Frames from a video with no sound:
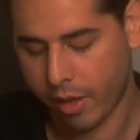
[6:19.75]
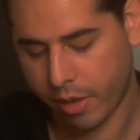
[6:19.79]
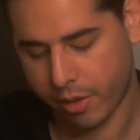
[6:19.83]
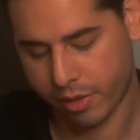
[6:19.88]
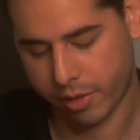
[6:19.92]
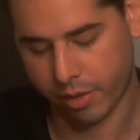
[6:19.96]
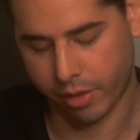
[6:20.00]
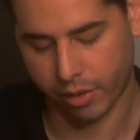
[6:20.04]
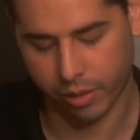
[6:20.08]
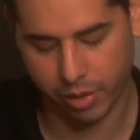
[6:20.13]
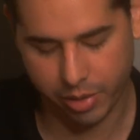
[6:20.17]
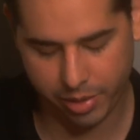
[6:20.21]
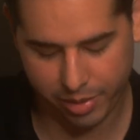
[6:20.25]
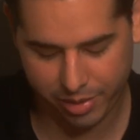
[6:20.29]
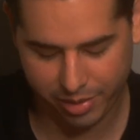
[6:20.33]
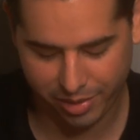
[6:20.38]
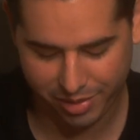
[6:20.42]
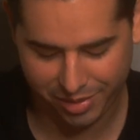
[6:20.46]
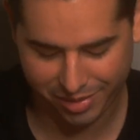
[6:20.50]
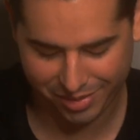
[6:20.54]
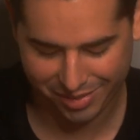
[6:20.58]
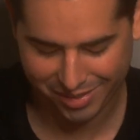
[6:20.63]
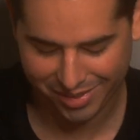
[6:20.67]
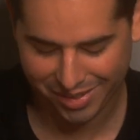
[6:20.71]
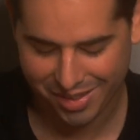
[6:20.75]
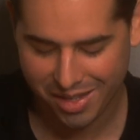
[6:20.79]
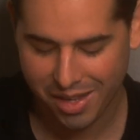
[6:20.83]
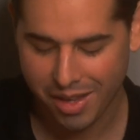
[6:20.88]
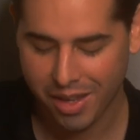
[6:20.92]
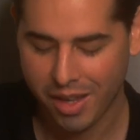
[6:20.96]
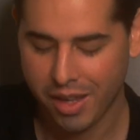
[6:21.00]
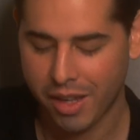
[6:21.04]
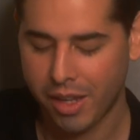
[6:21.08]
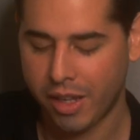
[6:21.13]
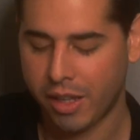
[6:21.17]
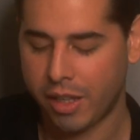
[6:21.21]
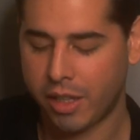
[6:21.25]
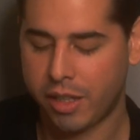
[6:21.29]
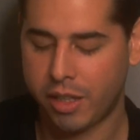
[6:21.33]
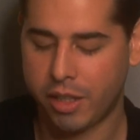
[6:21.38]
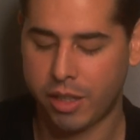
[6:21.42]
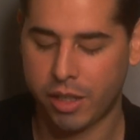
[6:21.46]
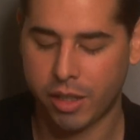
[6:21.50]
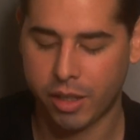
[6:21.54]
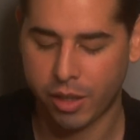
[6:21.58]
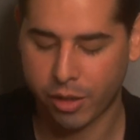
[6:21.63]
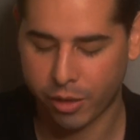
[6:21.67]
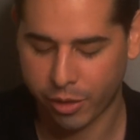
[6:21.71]
So
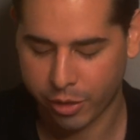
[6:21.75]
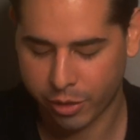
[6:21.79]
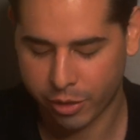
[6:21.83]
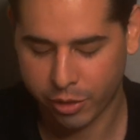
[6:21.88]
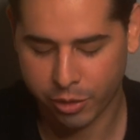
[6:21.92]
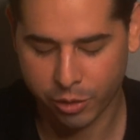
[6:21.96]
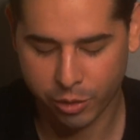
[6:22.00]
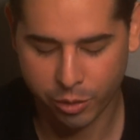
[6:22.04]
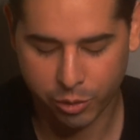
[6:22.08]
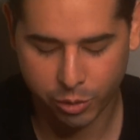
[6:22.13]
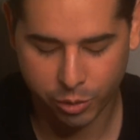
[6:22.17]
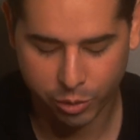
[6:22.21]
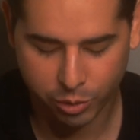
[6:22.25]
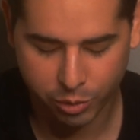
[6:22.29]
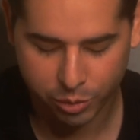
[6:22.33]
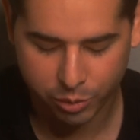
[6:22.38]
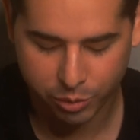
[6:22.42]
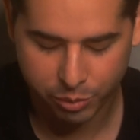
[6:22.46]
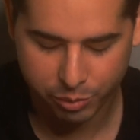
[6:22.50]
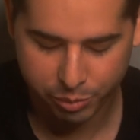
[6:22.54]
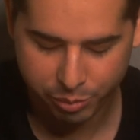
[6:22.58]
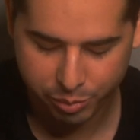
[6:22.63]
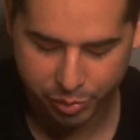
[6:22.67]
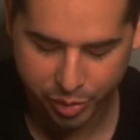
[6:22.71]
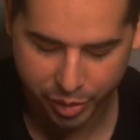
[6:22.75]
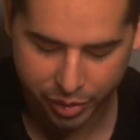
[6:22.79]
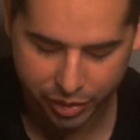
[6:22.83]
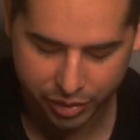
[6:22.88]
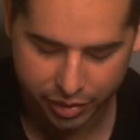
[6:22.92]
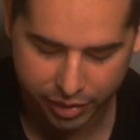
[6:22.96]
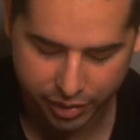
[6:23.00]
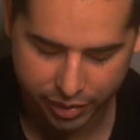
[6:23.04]
here you put